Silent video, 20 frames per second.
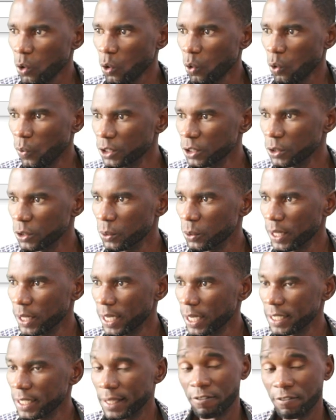Once you do
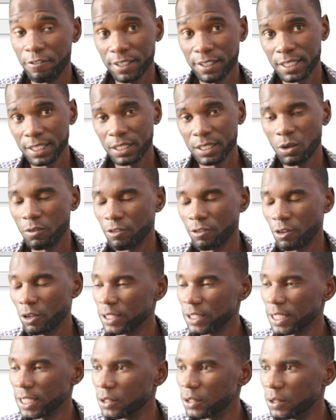that, the first thing, of
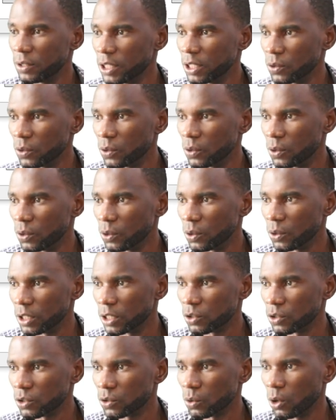course, that you need to do
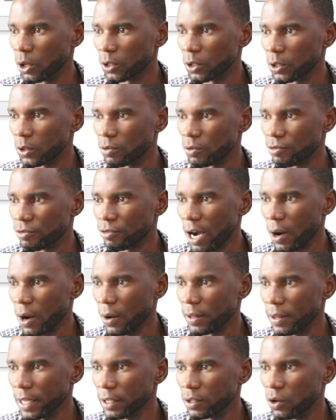is to go to
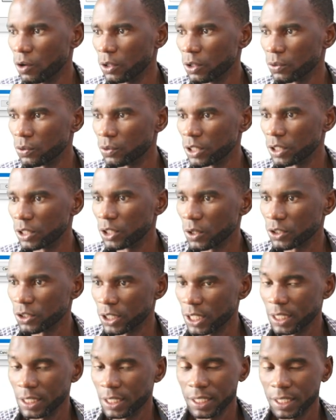File, then go to Regional
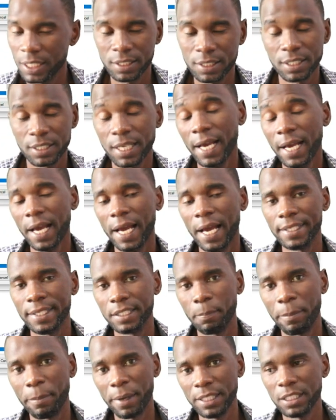Settings, and
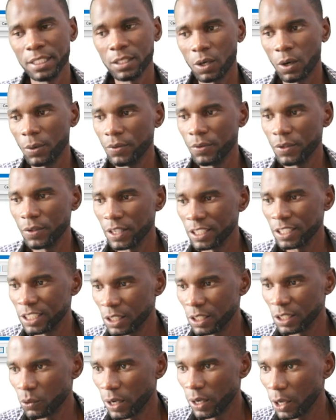depending on the
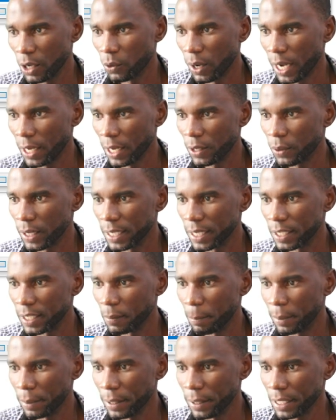region where you are, you
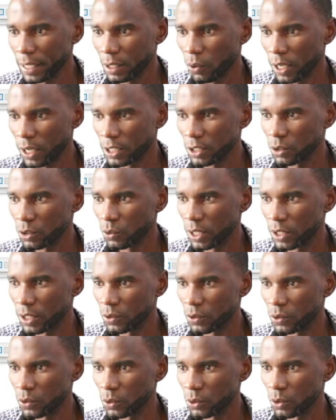can pick what you
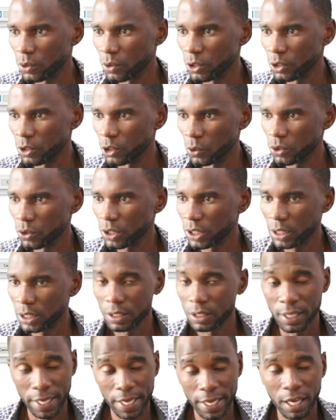want to
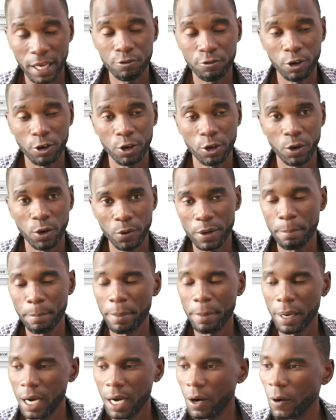use there for your
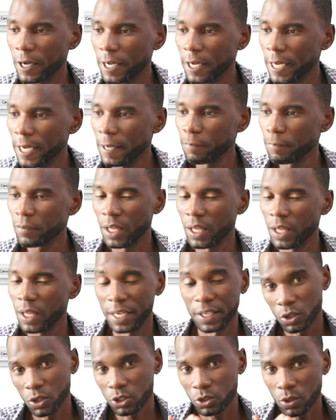rebar, okay?
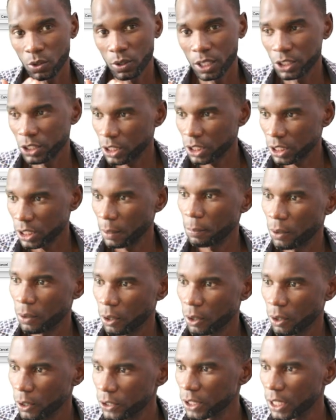And also the shape
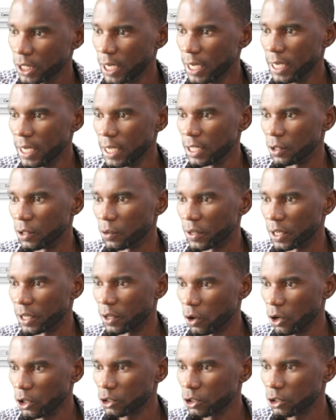codes. You
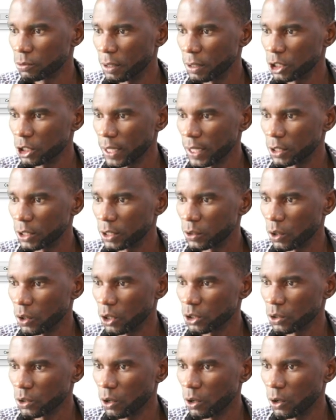can also make sure that you
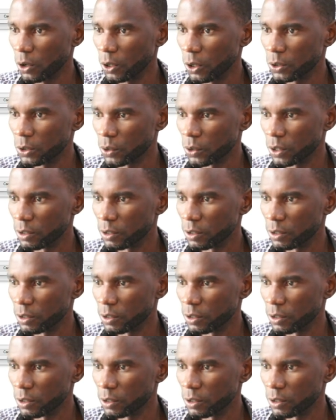also go to